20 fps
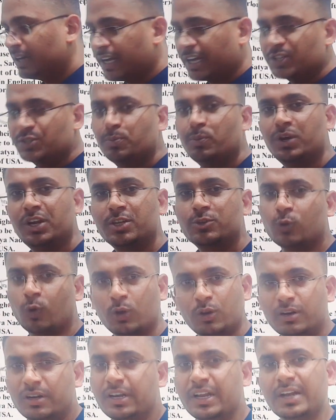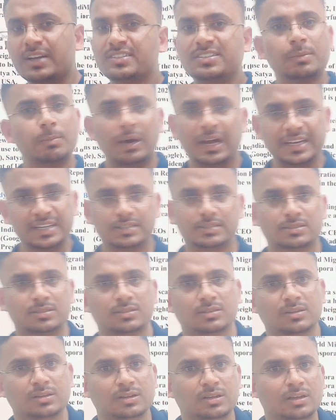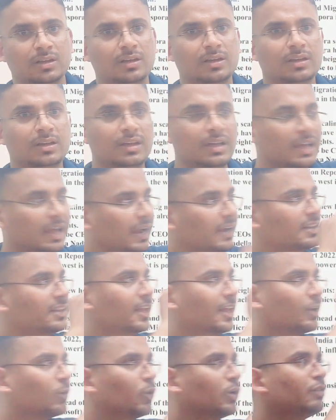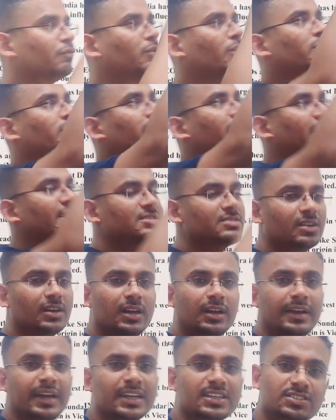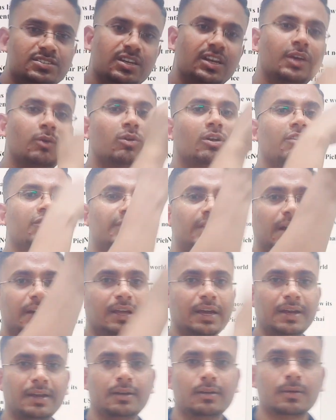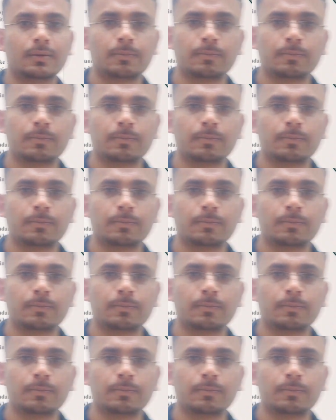diaspora is already at some heights, and they are going for the next level of that height.